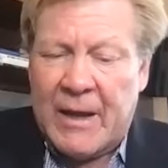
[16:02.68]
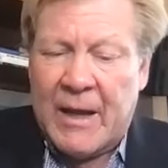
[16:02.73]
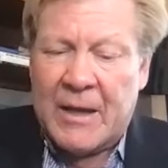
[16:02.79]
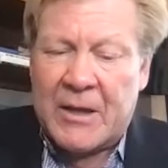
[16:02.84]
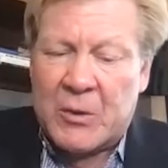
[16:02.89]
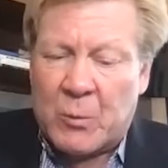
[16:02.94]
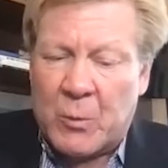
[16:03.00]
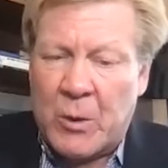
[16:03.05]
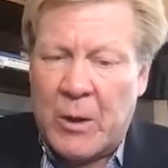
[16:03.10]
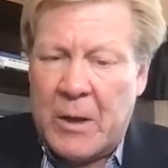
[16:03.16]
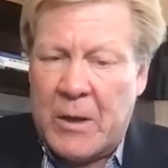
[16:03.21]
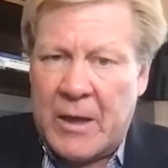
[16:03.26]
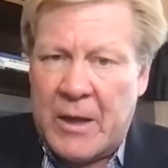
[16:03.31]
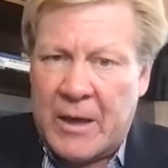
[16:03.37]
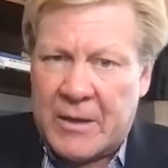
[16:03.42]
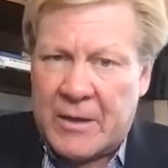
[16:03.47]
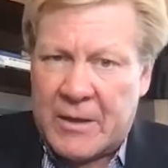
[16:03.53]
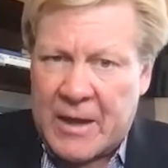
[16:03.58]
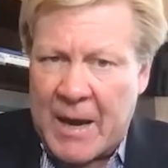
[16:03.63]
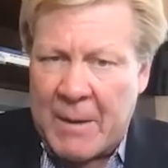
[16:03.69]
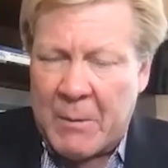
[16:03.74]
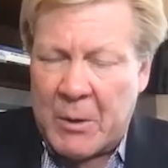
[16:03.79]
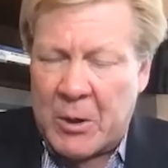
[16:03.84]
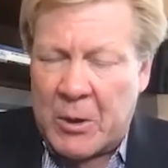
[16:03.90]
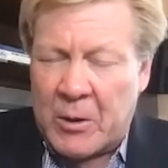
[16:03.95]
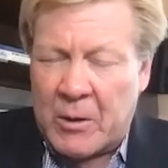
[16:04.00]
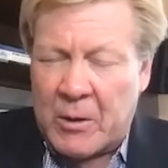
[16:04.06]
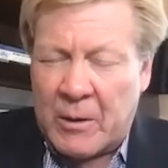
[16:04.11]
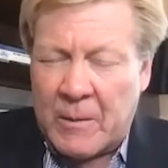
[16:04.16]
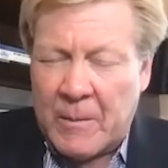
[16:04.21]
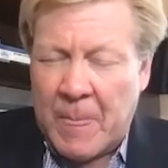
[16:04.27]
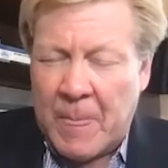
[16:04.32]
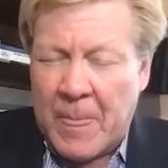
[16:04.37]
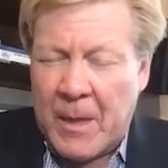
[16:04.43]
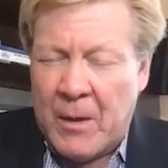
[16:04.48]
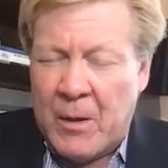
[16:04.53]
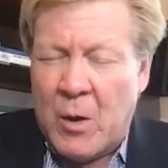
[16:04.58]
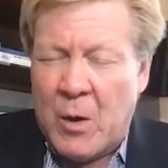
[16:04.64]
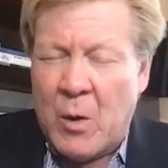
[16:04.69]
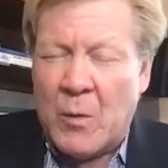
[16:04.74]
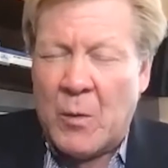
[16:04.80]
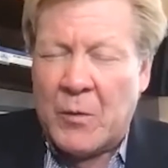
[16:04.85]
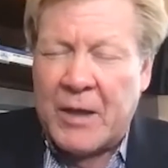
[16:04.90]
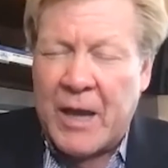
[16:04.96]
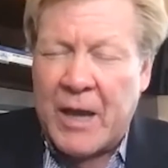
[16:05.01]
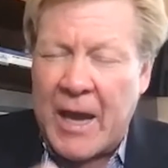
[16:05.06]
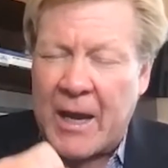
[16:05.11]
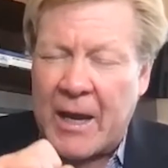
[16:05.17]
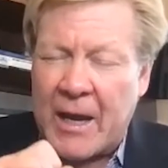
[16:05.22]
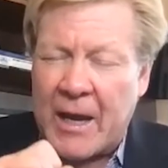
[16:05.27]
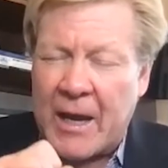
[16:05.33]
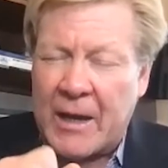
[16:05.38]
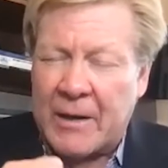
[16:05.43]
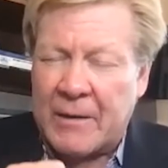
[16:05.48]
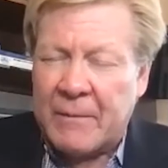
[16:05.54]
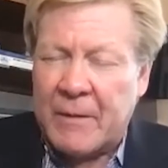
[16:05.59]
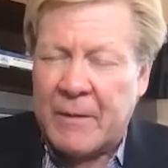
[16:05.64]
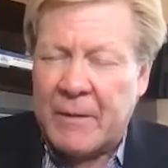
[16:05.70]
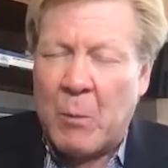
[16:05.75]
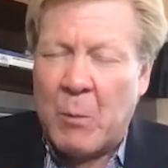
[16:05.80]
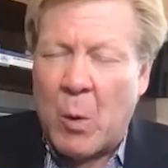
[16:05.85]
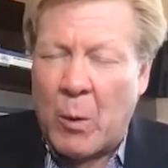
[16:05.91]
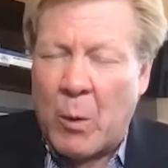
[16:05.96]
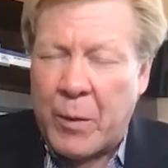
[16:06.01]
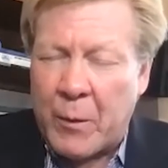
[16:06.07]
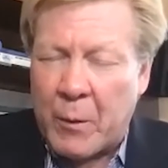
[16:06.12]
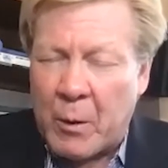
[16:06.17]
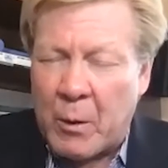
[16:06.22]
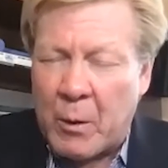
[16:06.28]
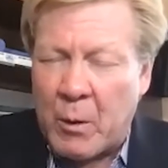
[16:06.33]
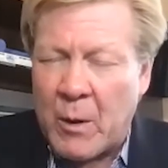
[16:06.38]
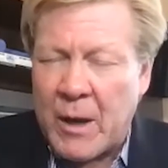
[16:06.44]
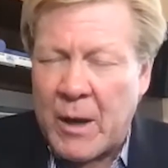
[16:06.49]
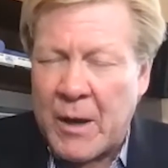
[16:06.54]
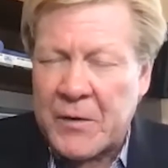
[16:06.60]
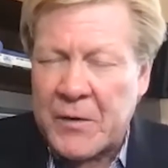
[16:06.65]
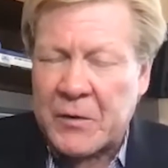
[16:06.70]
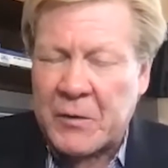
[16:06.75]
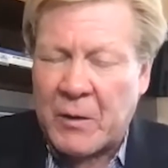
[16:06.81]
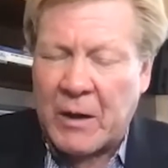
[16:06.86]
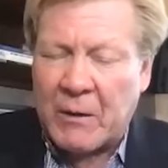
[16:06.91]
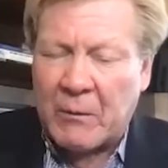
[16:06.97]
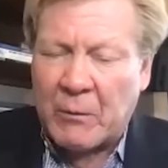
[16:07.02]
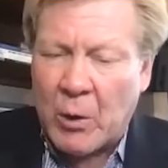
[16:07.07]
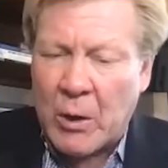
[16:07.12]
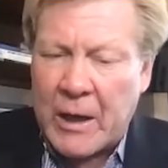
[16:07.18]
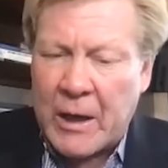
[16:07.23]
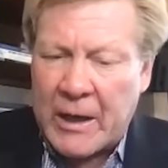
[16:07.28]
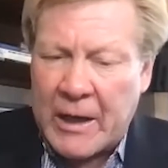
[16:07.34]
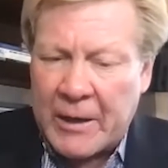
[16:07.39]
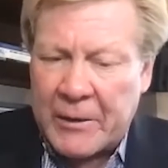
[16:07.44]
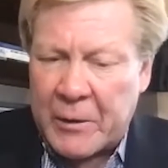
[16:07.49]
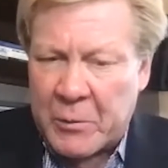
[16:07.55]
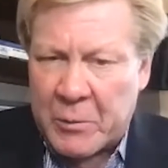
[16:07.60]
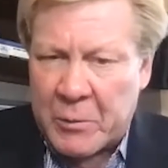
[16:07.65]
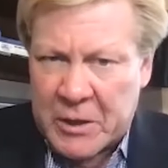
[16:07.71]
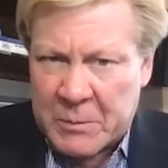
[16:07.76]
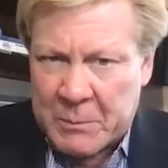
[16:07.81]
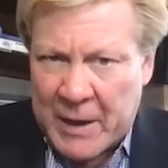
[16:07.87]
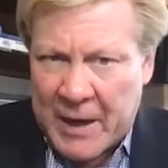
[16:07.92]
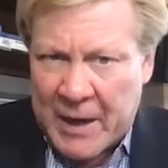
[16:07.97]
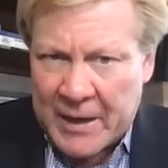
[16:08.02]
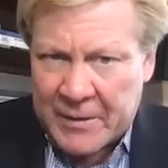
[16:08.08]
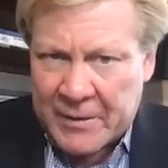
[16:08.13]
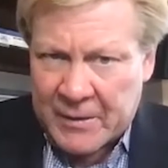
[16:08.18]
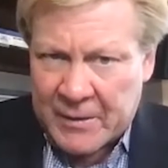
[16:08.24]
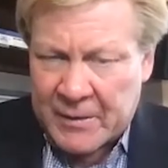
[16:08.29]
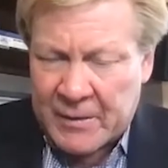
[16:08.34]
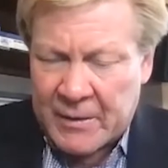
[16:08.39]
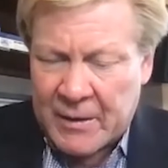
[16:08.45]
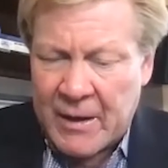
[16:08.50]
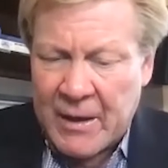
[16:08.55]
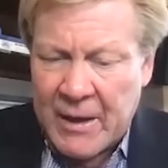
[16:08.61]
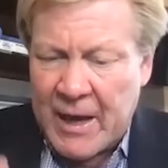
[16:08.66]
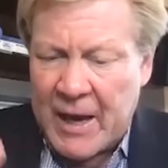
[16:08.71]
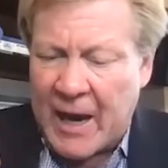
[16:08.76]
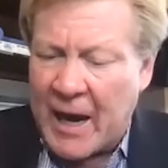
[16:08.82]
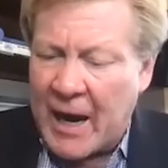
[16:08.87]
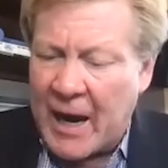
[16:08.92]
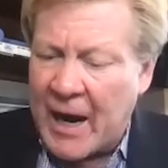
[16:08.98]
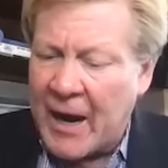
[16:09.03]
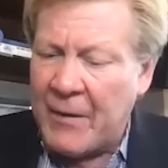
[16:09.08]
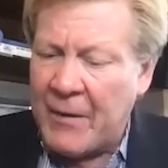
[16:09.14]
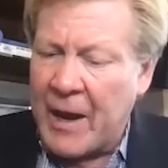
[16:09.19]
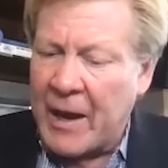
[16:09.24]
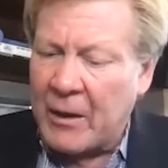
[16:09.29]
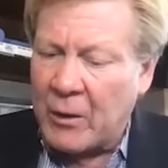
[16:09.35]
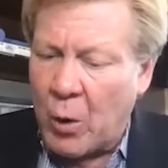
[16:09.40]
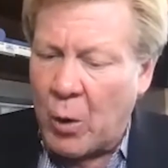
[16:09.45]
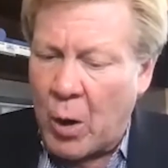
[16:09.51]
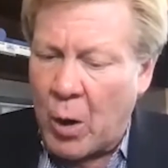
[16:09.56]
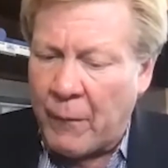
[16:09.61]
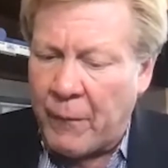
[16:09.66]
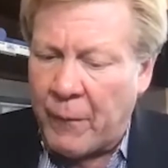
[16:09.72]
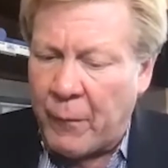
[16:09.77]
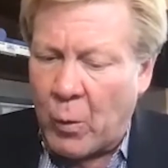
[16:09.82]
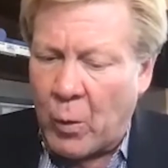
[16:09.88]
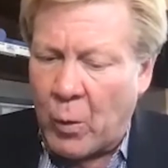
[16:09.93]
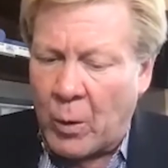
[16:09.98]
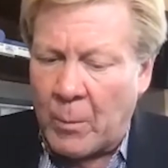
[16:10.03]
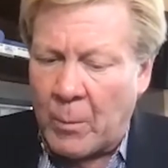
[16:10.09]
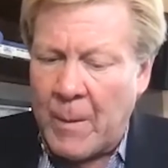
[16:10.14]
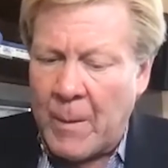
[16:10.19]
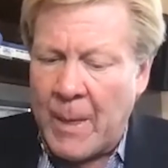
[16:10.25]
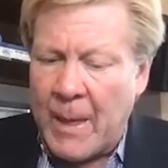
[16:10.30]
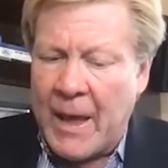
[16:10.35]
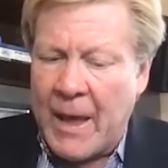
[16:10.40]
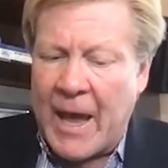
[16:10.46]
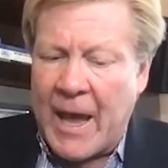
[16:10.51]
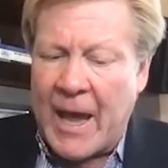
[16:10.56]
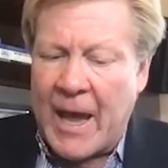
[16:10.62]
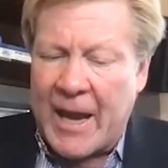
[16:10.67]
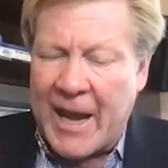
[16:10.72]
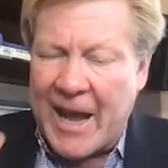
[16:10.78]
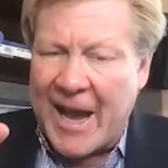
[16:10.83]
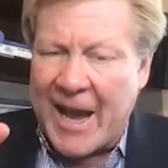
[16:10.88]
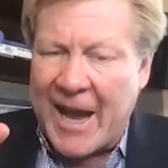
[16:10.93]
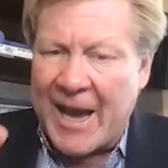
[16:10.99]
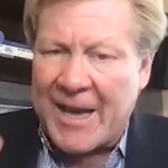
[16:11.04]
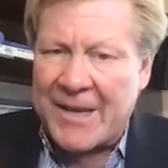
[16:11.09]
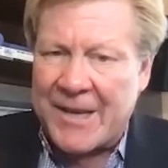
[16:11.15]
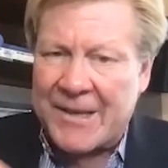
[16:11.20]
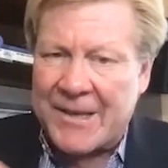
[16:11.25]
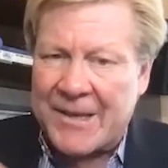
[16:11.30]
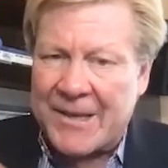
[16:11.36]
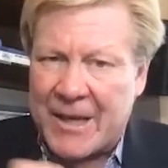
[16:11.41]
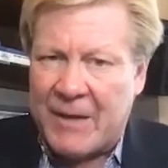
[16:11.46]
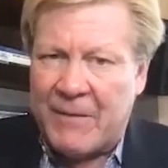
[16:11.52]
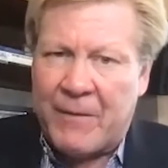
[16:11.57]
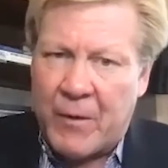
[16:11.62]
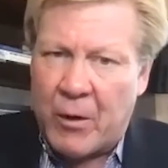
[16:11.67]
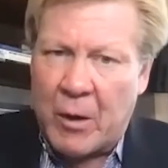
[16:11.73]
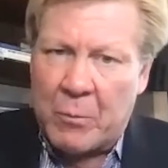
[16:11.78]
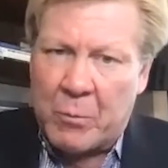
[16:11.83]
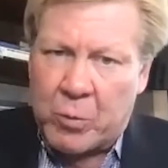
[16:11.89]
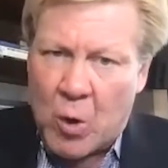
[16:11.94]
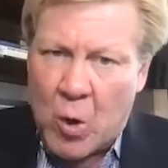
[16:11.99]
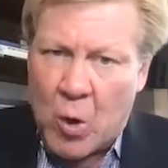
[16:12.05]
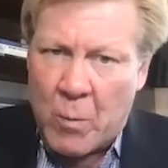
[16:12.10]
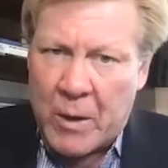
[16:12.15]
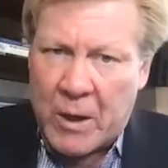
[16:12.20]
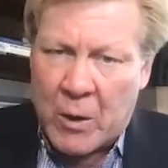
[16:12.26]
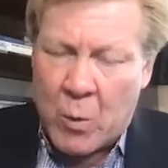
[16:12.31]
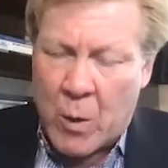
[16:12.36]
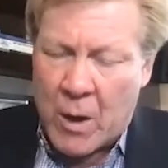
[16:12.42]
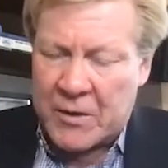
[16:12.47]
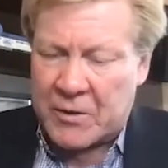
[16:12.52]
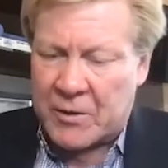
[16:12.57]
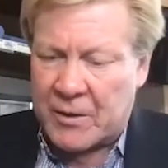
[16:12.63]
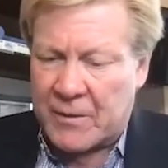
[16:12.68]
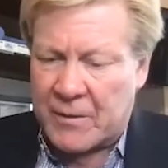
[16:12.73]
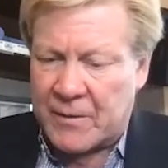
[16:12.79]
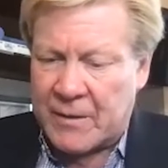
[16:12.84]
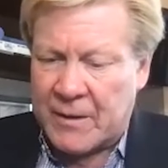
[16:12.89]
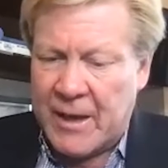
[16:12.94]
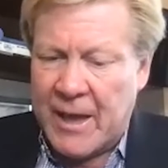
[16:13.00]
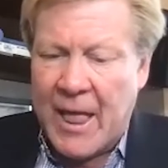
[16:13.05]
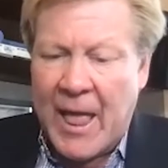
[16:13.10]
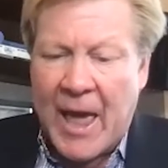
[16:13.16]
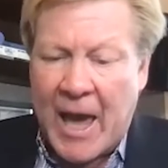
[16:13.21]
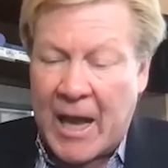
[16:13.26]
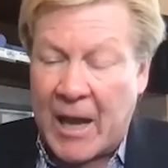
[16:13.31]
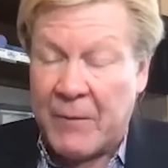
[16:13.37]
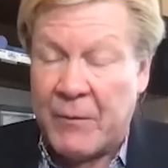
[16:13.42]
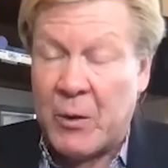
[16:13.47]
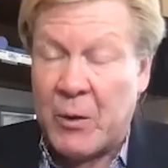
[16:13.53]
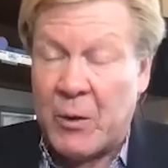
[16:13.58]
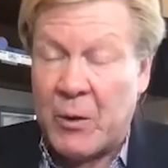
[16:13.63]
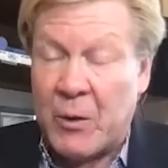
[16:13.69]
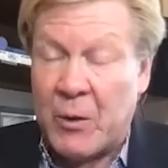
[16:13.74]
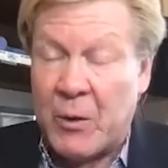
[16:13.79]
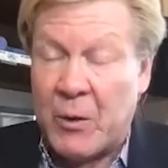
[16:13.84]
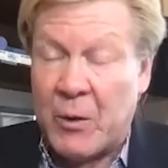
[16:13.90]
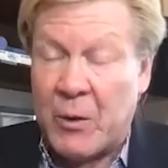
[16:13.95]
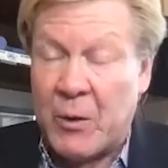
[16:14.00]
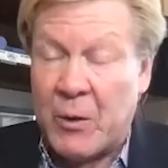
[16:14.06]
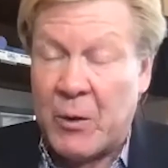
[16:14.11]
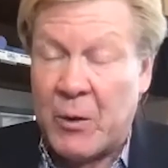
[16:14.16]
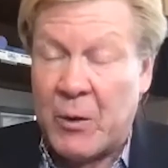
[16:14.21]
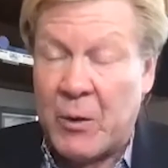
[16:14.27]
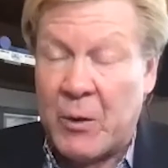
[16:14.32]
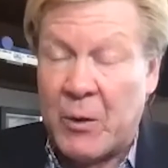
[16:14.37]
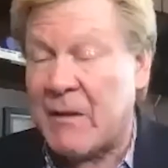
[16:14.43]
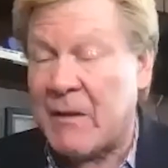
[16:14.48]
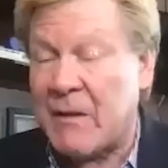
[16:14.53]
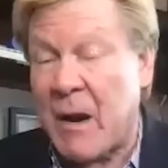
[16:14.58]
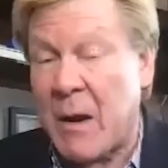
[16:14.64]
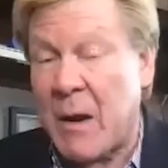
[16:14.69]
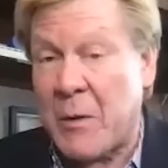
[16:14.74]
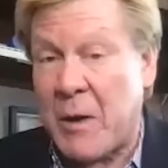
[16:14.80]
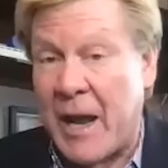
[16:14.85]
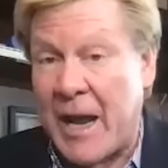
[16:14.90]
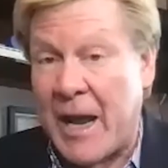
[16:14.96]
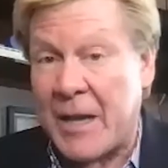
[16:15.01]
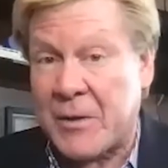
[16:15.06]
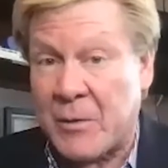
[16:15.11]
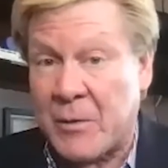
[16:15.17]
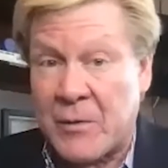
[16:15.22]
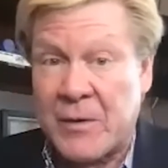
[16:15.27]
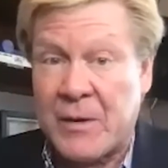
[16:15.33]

really the examiner who's taking a more thorough history of looking at the responses on that long form and asking very probing questions. And if you're not satisfied with answers,